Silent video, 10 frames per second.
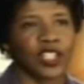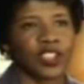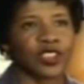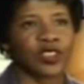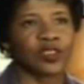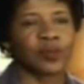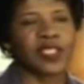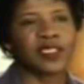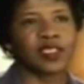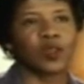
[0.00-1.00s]
rights
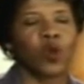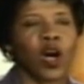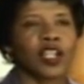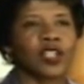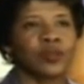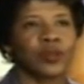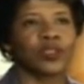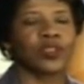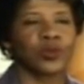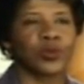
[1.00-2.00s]
generation of black
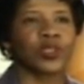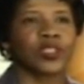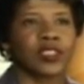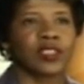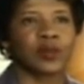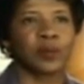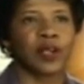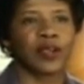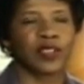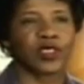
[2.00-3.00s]
political leadership.
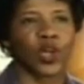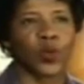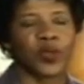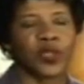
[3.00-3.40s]
But she spent a